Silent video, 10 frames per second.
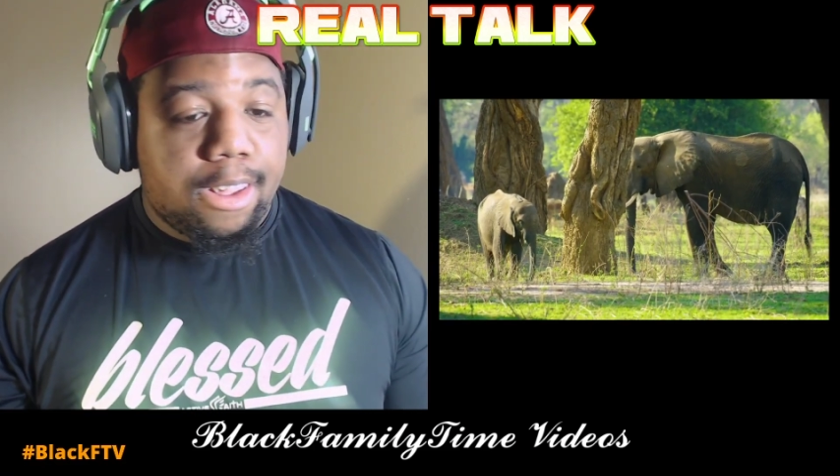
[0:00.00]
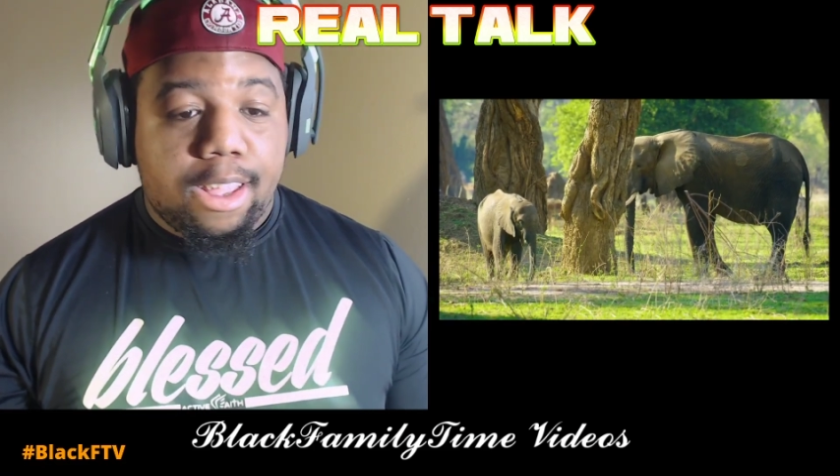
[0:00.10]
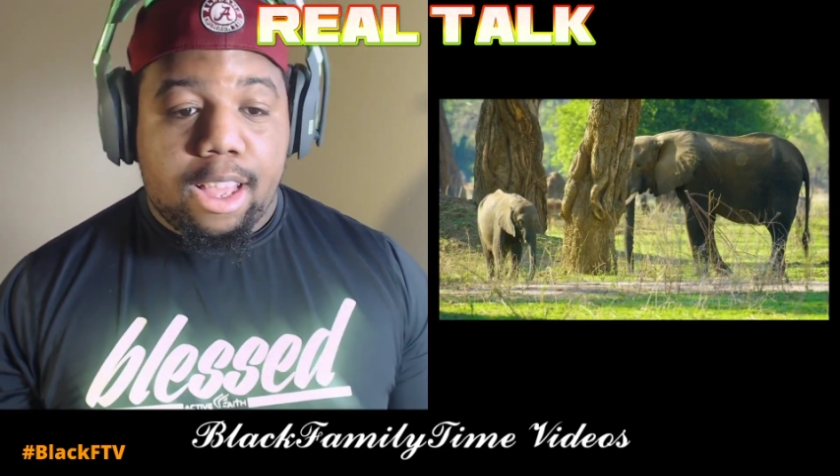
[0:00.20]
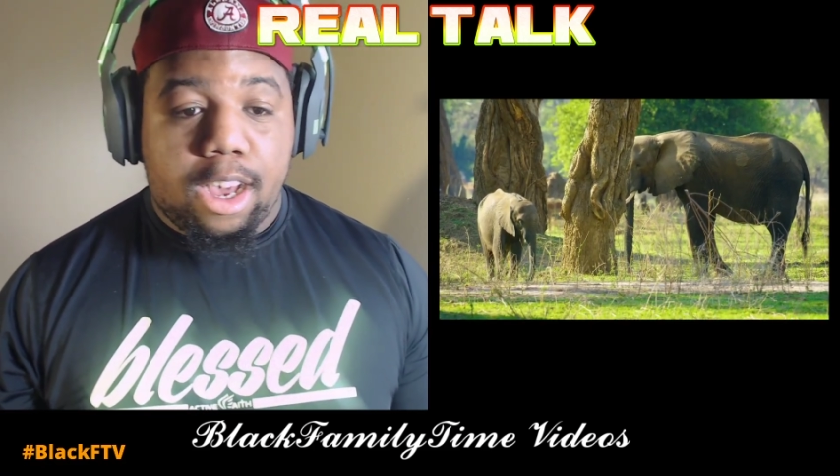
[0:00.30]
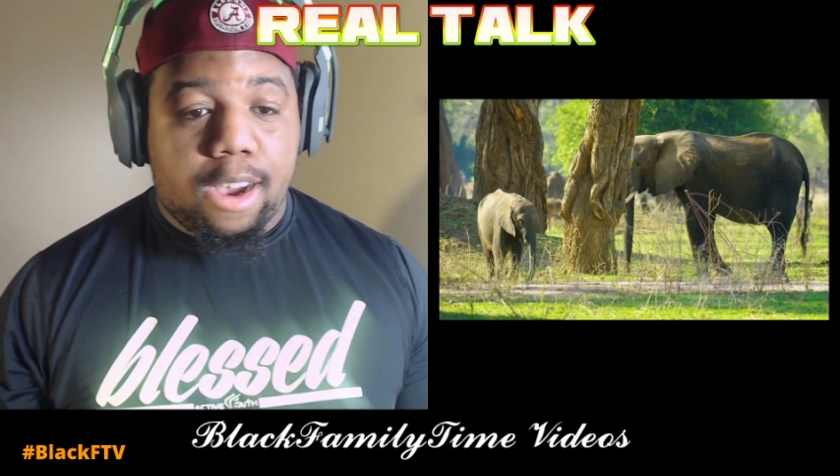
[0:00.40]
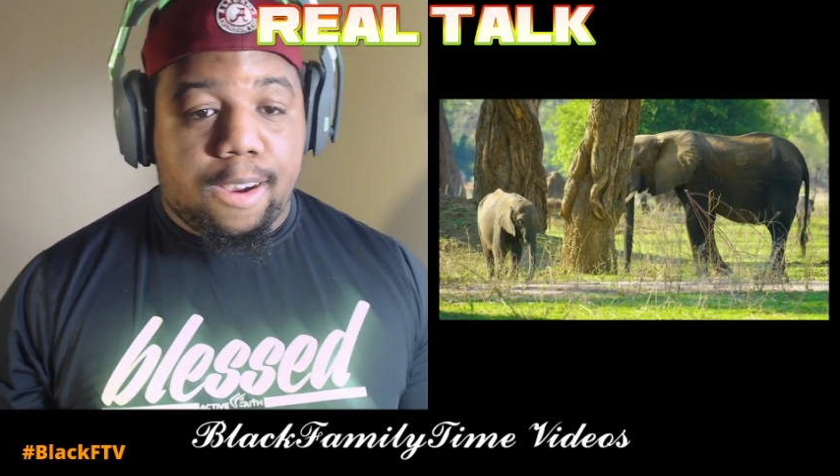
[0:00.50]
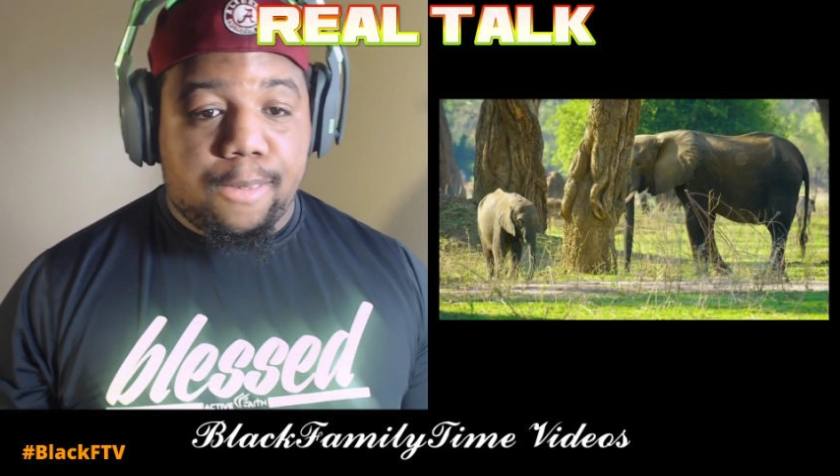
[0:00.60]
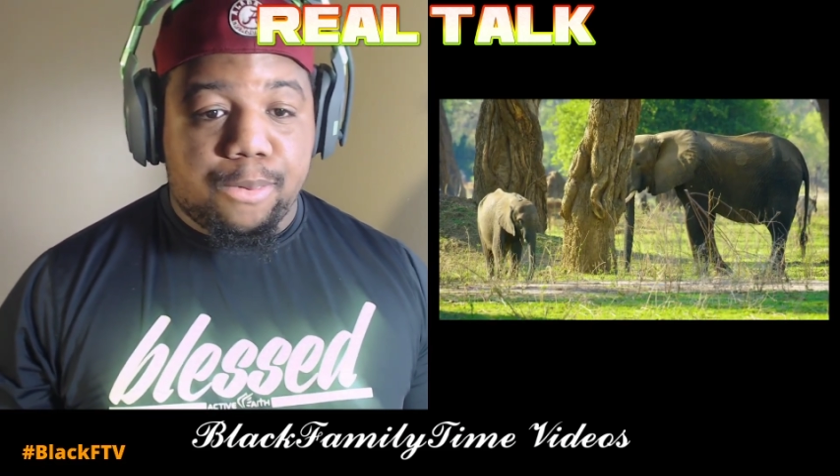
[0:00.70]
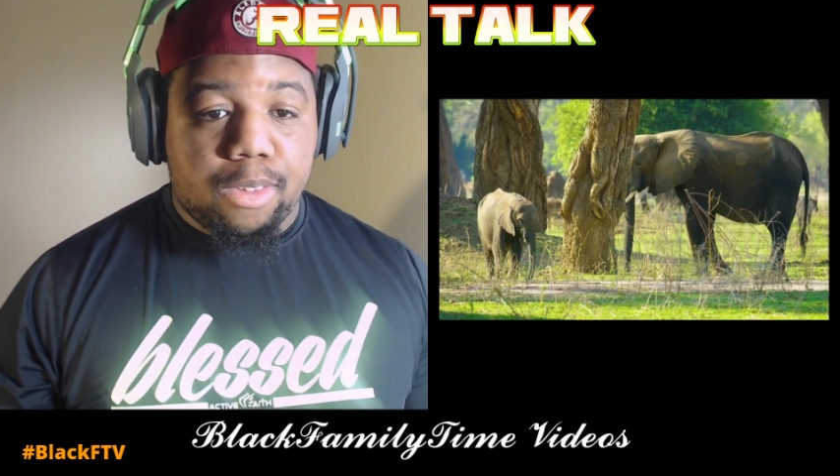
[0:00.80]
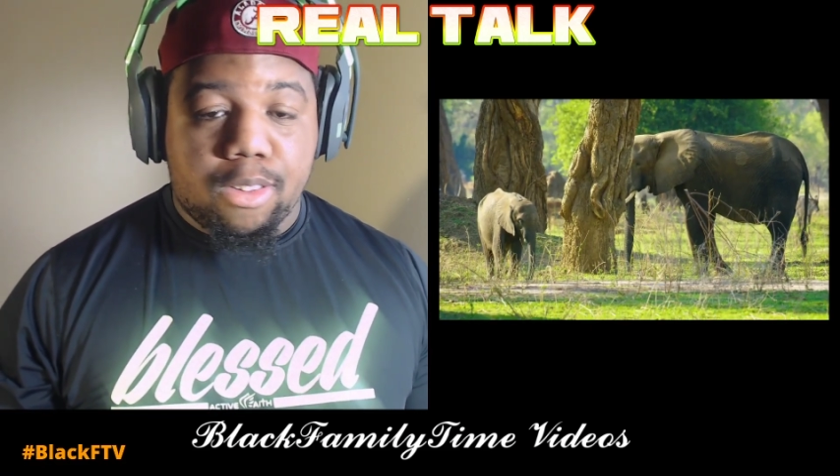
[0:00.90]

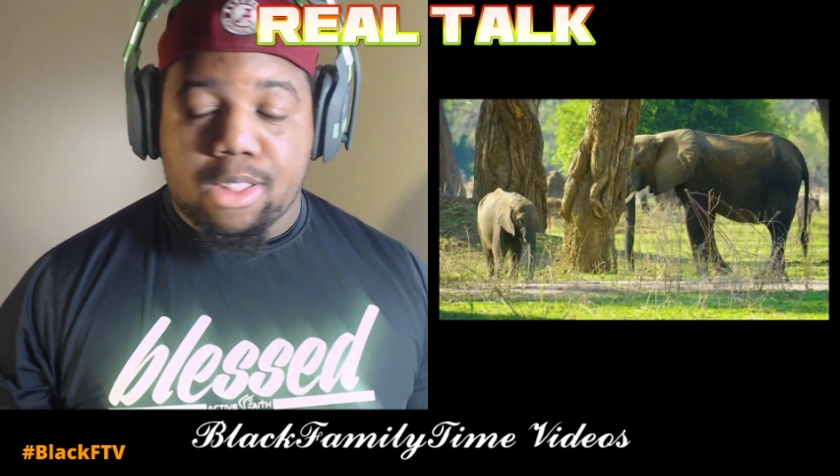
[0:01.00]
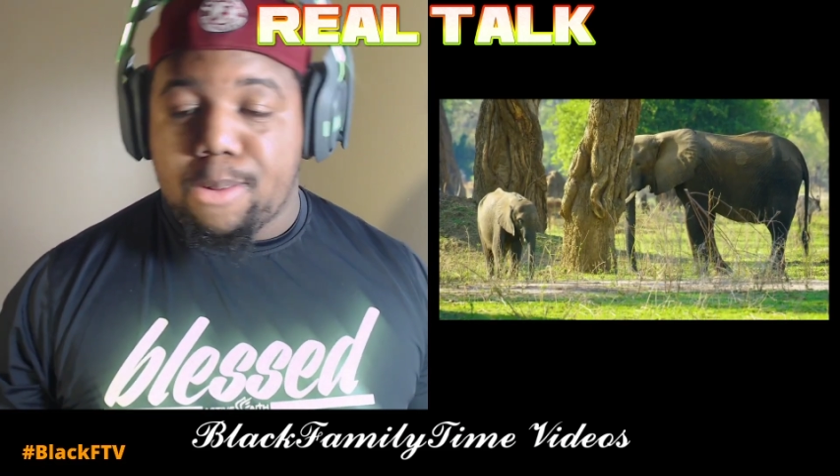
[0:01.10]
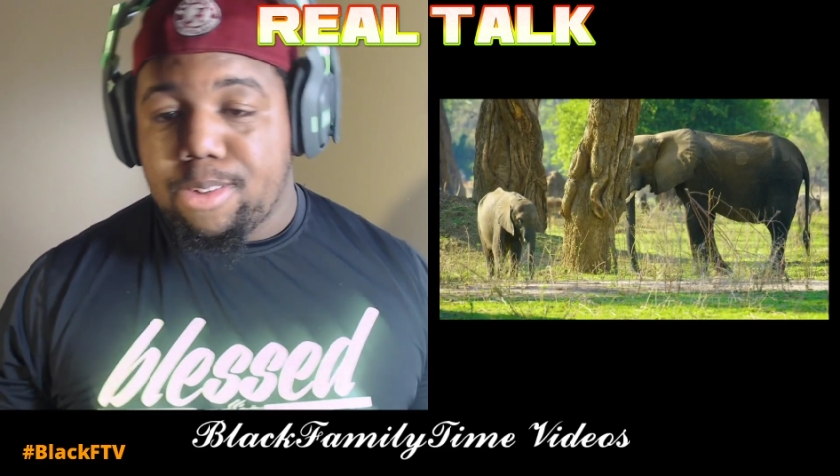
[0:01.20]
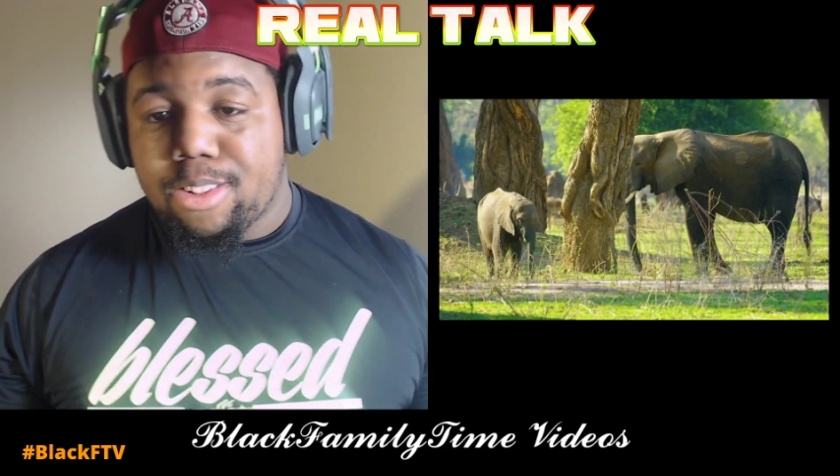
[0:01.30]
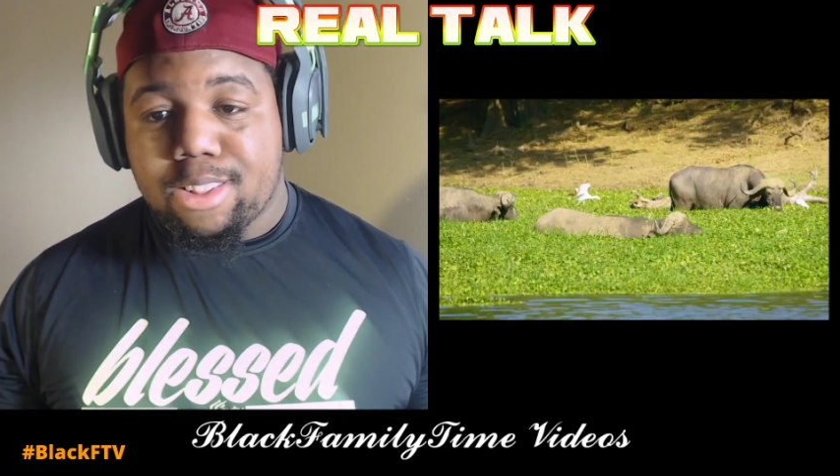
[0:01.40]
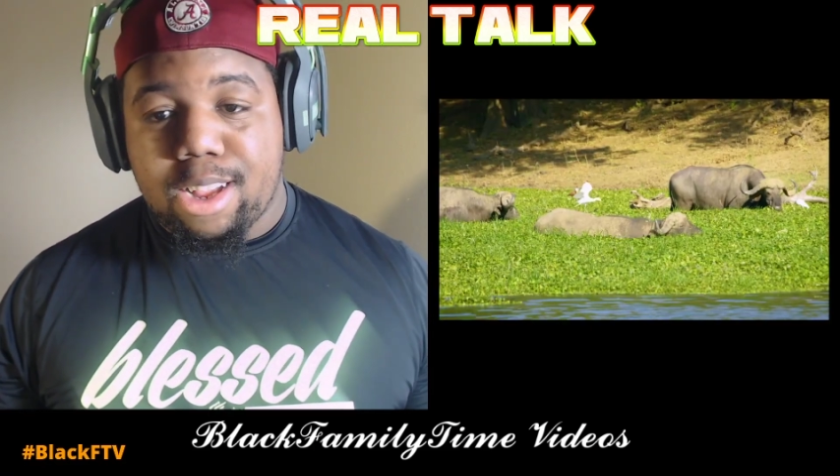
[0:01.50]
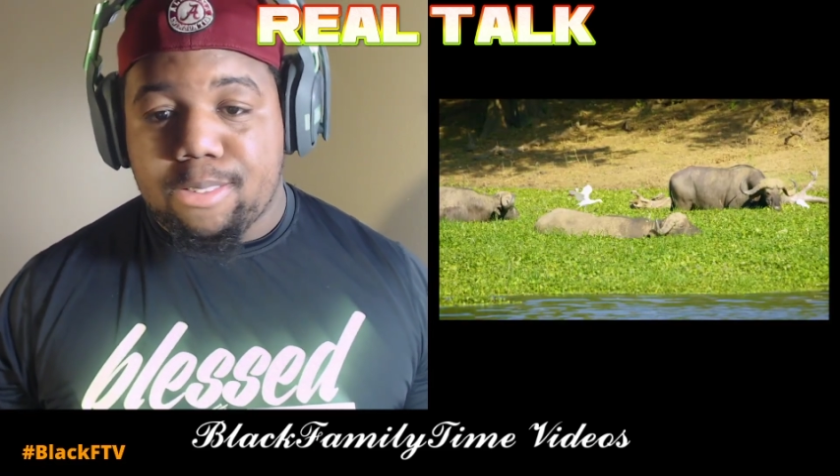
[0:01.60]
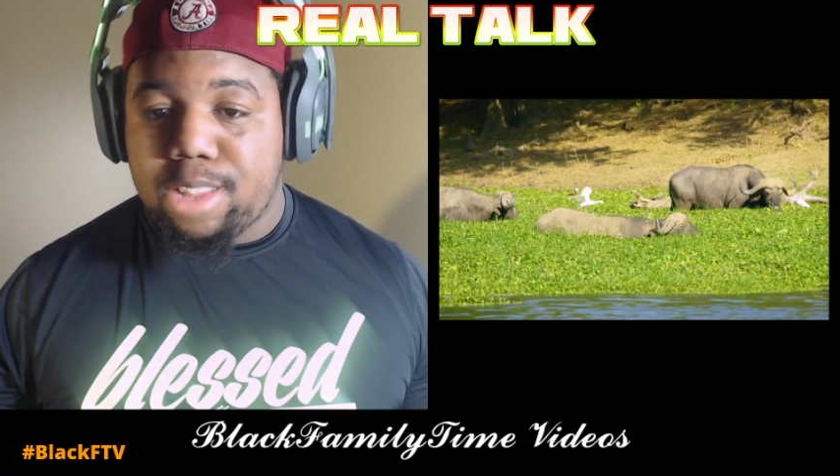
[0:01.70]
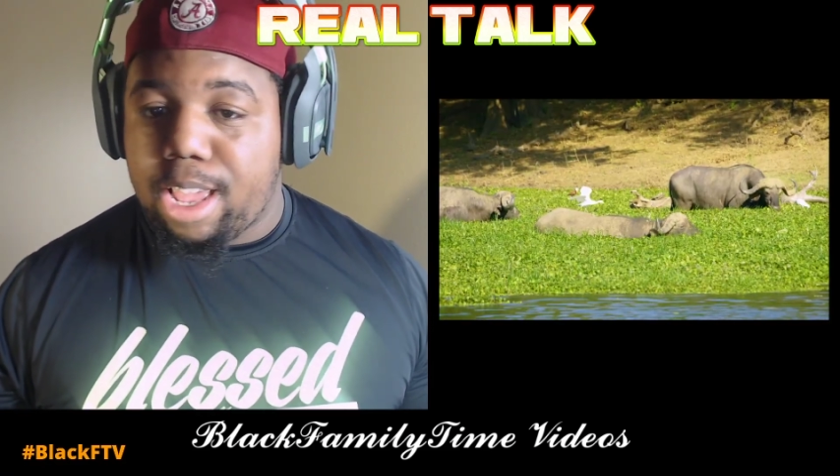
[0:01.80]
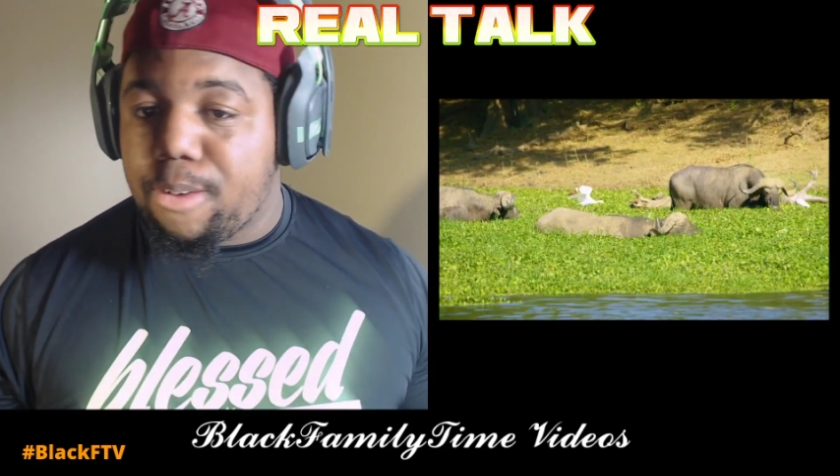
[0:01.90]
some of the stuff
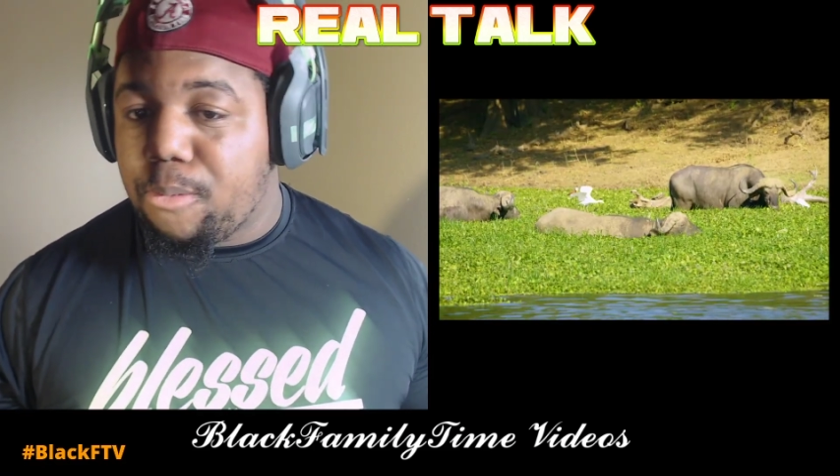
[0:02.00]
that